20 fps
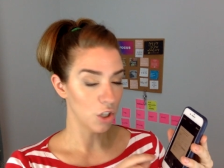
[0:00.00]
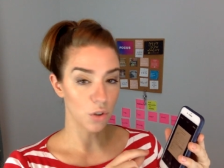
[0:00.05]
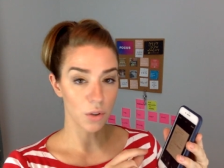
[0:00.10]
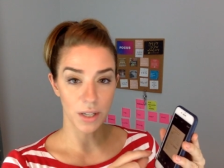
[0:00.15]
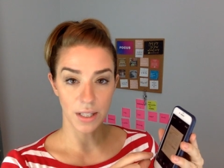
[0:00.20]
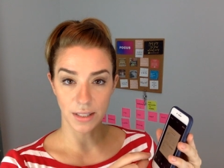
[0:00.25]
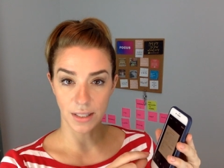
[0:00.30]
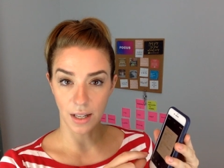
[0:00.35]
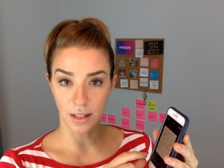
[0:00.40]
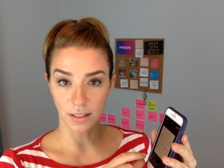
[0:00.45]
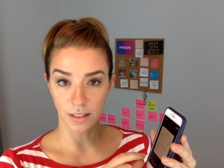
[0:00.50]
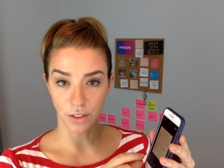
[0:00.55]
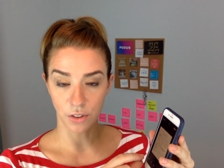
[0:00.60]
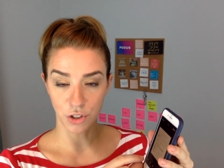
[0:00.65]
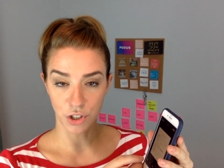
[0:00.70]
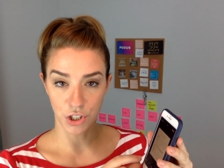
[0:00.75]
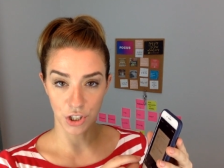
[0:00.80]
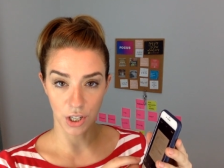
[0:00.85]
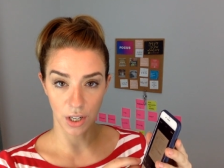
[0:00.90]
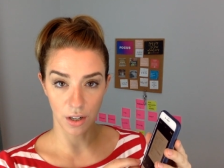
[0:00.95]
You'll get that
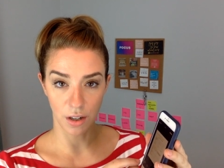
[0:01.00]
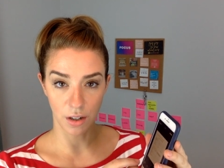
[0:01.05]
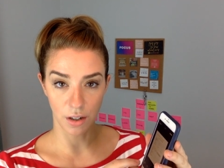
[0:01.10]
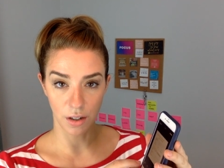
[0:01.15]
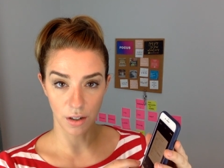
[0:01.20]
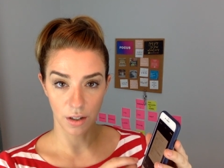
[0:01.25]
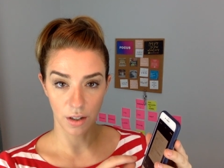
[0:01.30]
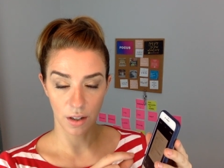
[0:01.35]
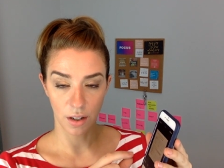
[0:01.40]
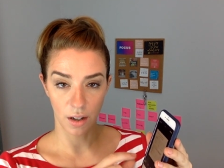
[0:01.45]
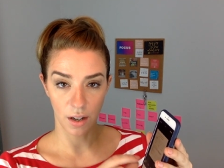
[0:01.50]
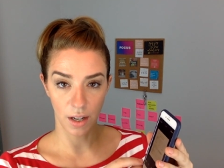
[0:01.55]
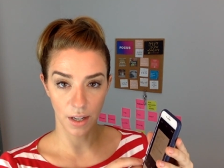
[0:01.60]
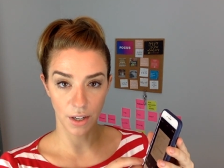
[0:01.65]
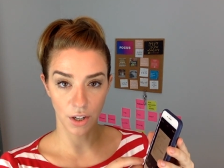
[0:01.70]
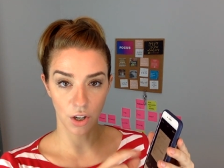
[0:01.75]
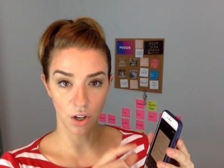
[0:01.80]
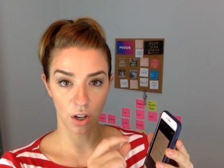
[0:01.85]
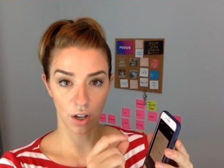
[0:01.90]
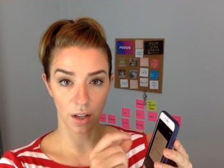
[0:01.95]
little share
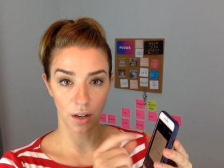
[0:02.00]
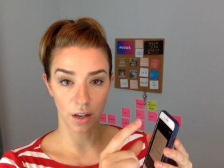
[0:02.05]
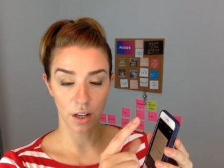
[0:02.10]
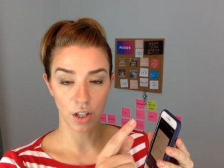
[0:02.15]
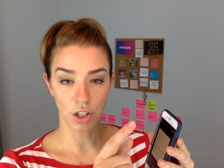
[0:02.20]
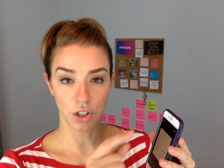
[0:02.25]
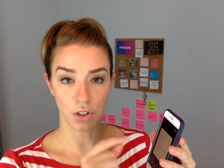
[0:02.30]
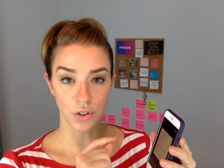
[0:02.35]
icon.